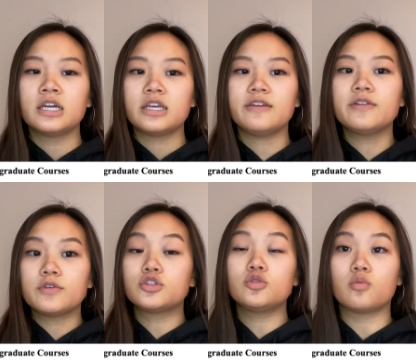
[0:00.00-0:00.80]
even if
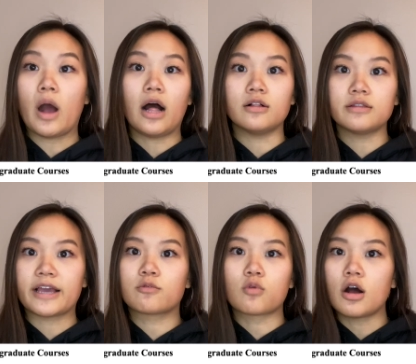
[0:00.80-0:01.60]
you do well, like
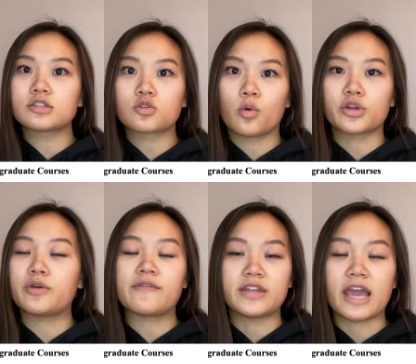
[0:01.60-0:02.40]
raw score, you
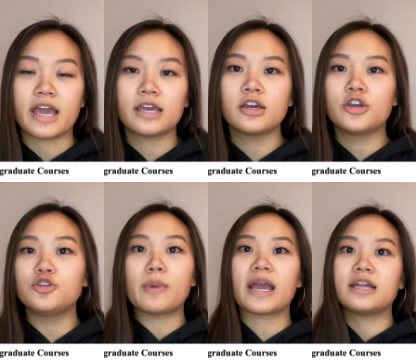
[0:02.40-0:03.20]
have an A, you
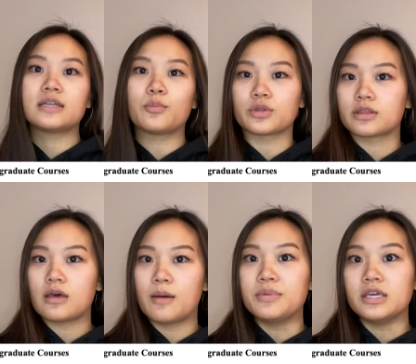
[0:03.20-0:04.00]
might end up with
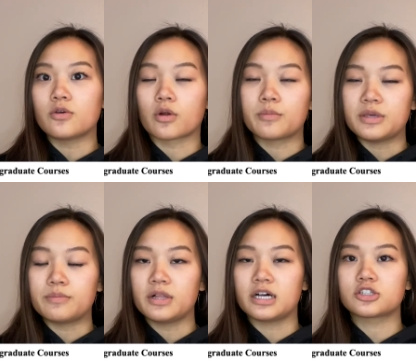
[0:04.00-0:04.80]
a B or a B+
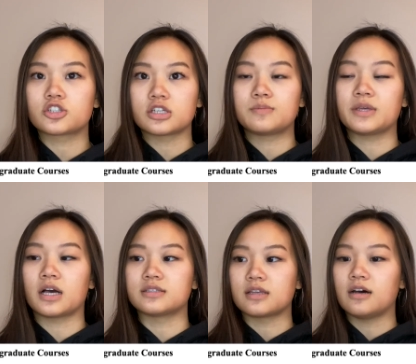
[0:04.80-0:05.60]
just
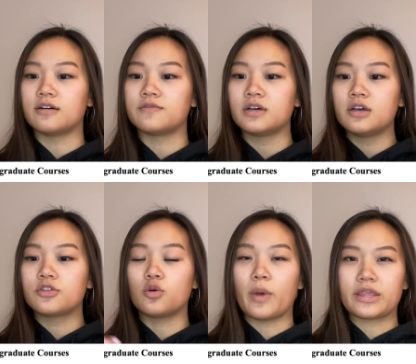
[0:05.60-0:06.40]
because of
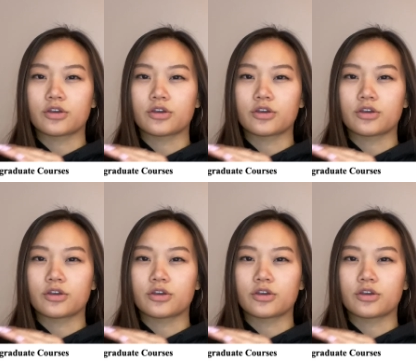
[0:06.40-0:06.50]
the way the